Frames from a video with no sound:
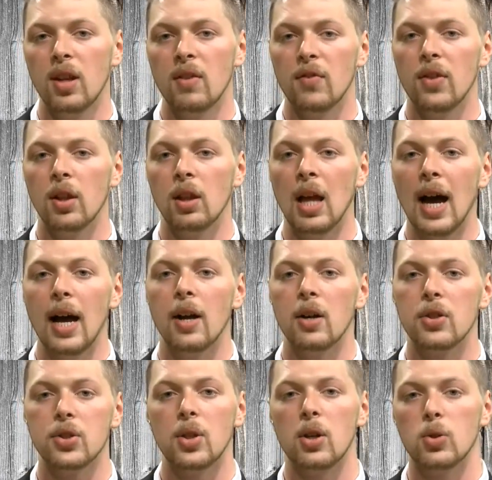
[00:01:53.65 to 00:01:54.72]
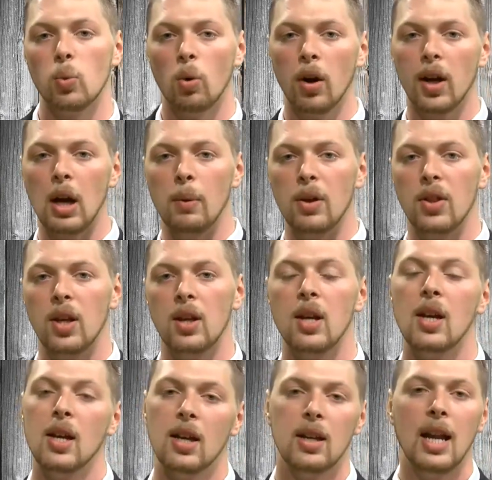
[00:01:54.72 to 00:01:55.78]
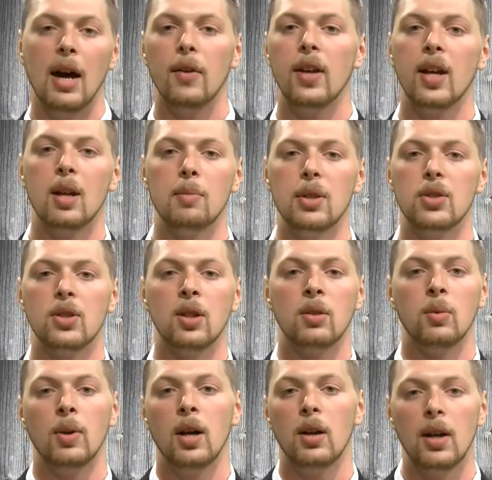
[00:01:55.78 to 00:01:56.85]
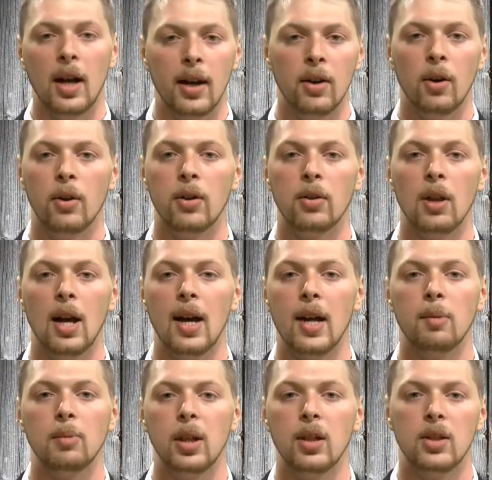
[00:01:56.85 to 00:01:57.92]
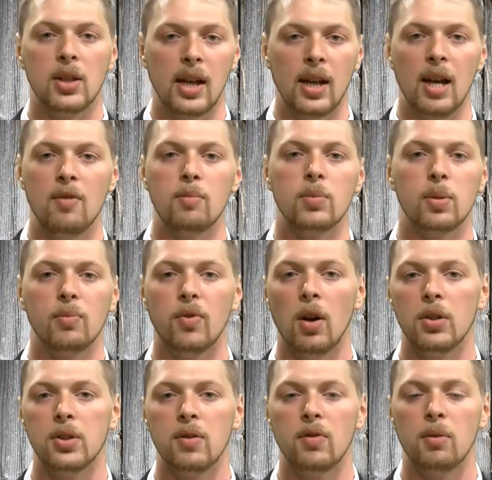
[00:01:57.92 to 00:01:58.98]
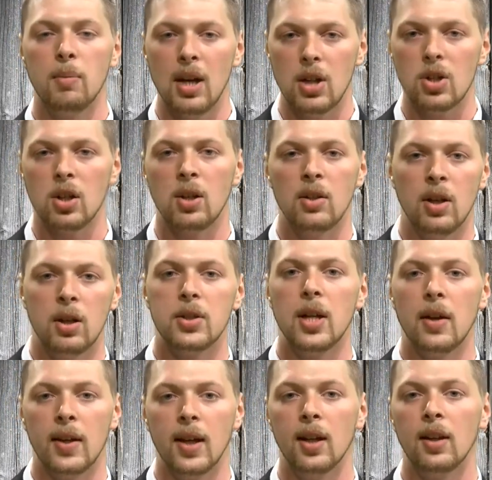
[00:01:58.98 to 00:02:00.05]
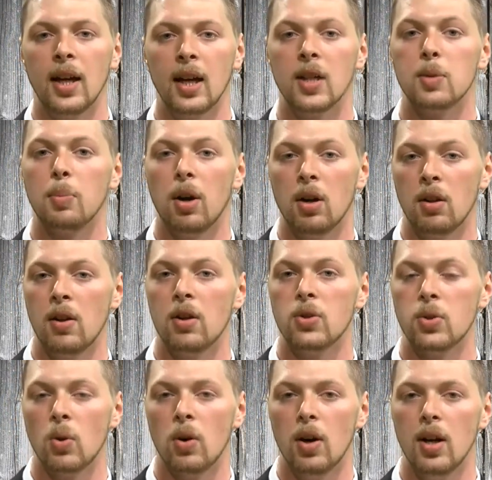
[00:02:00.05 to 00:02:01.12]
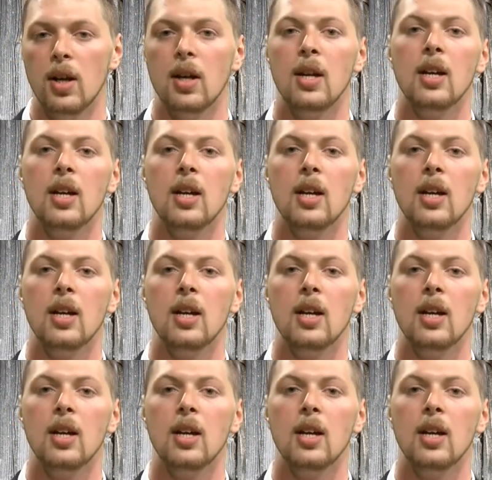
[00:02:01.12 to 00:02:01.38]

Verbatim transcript: If the liar starts working with it, now they can be certain, well, I know they're lying because I gave them some false information and they're telling it like it's part of their story.